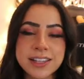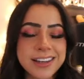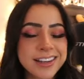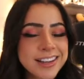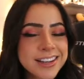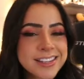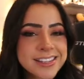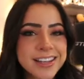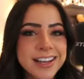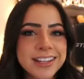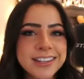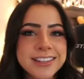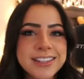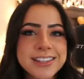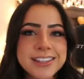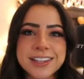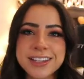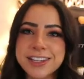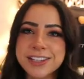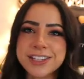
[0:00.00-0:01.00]
like I said,
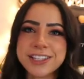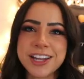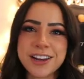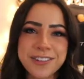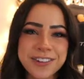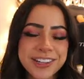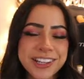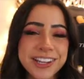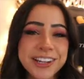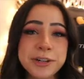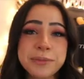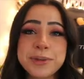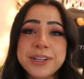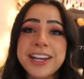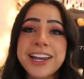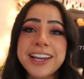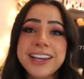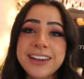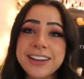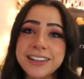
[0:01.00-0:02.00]
this thing is definitely going to
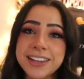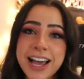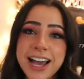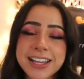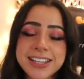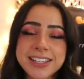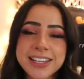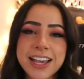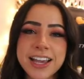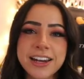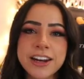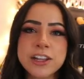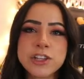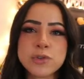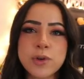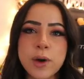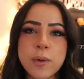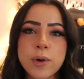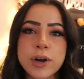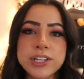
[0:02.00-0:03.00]
be a glass cannon,
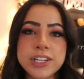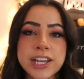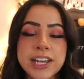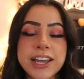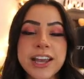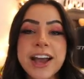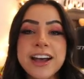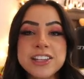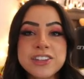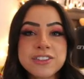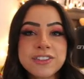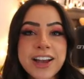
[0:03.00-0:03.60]
so I want it to hit as